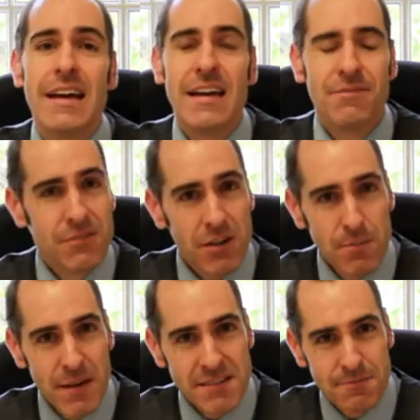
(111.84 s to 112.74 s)
if you've got
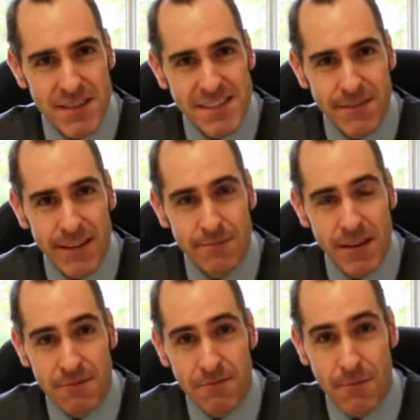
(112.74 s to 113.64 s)
a piece of missing
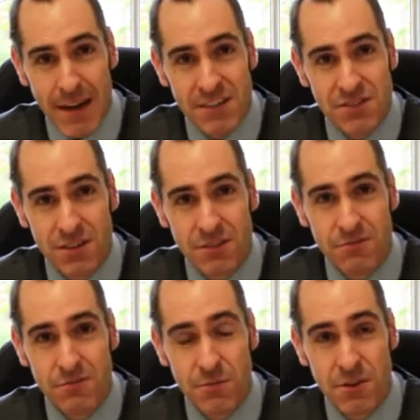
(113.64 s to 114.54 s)
information
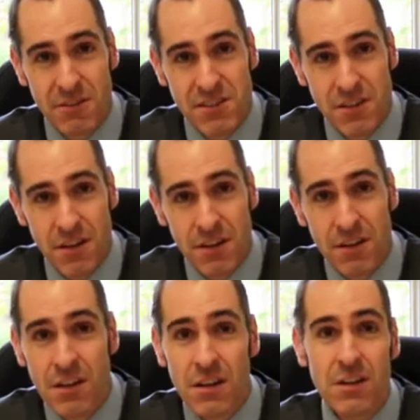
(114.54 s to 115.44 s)
from your
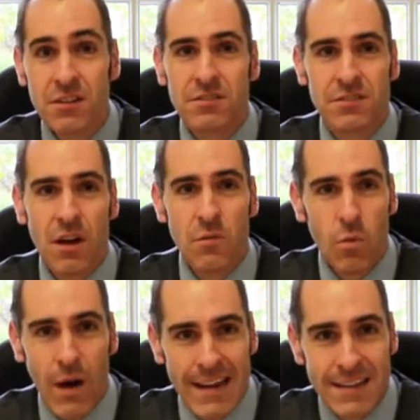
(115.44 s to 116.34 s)
return,
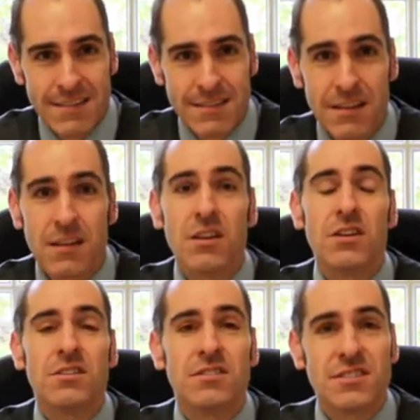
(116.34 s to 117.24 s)
don't wait.
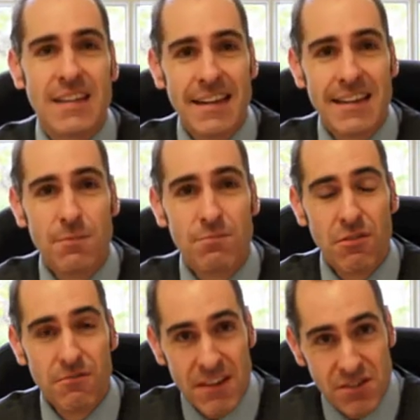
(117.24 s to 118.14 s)
Send in a
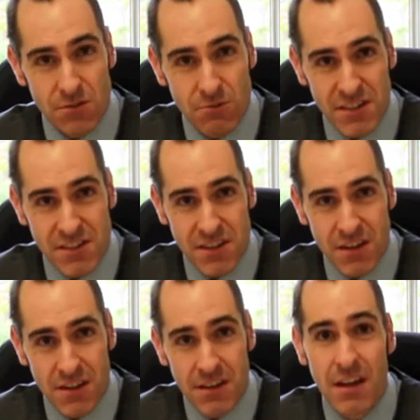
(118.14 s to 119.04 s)
provisional
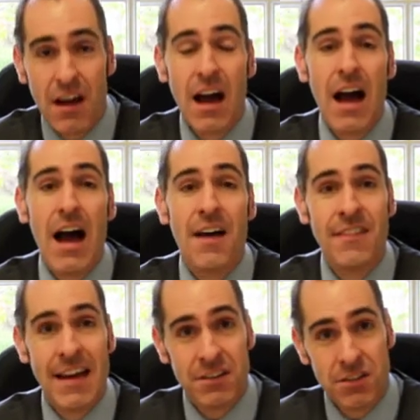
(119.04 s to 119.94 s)
return,
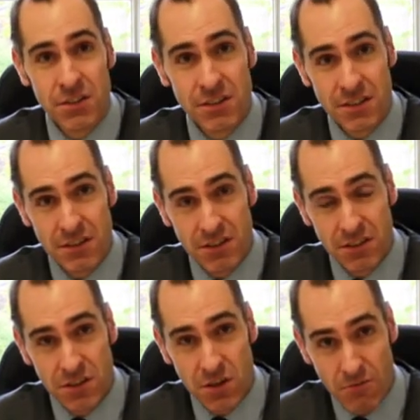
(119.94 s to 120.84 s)
and then you can
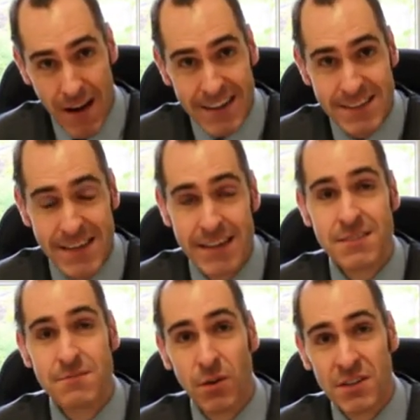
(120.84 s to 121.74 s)
correct
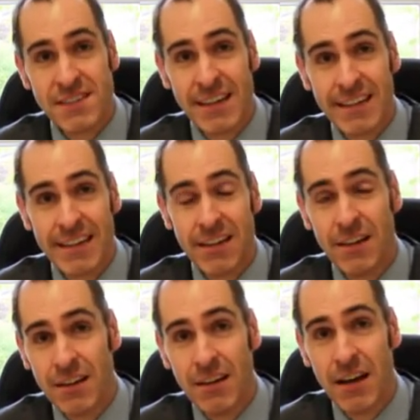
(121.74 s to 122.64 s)
it by sending in
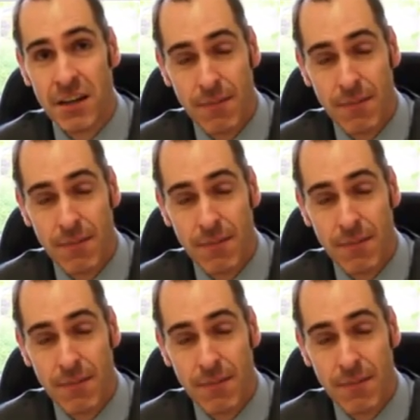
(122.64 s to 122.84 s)
an